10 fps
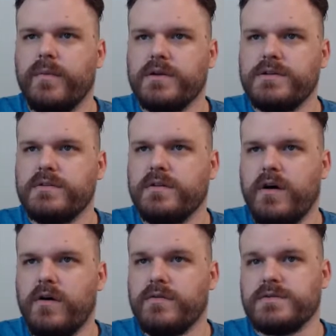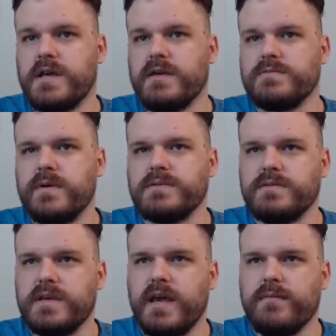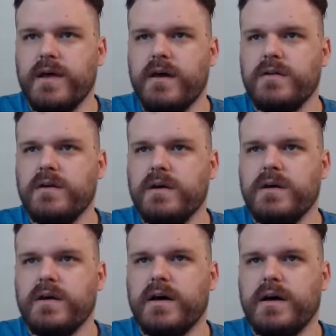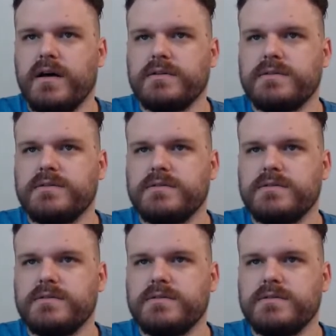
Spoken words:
All those games basically came down to